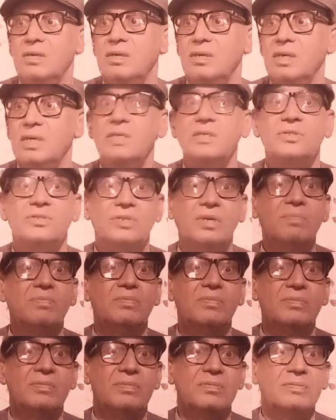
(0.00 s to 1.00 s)
In
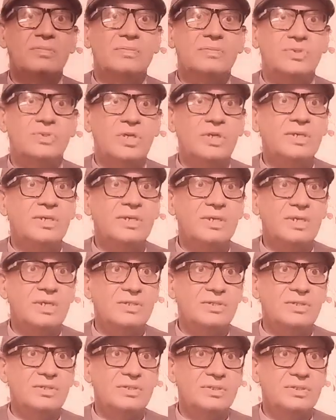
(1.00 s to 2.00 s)
some certain
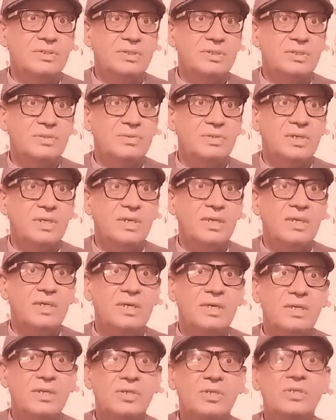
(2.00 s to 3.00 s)
cases,
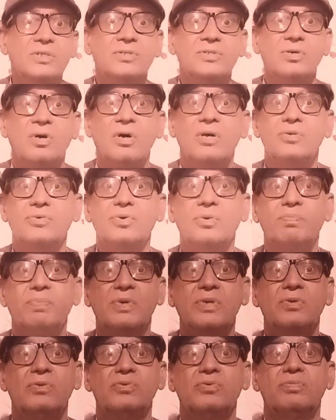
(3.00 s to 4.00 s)
it is also
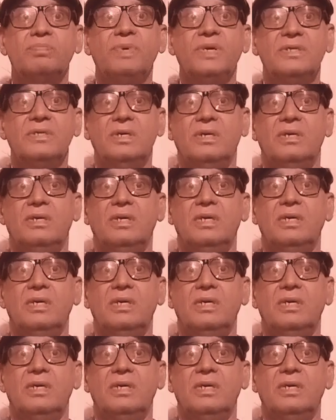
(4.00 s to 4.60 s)
produced by the